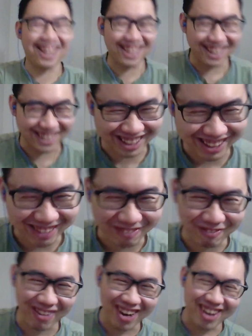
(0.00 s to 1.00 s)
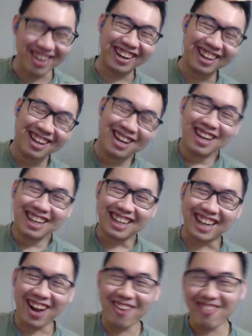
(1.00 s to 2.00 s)
Yo, Fern!
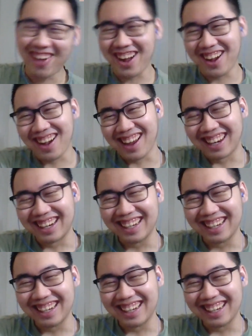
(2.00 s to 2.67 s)
Come on!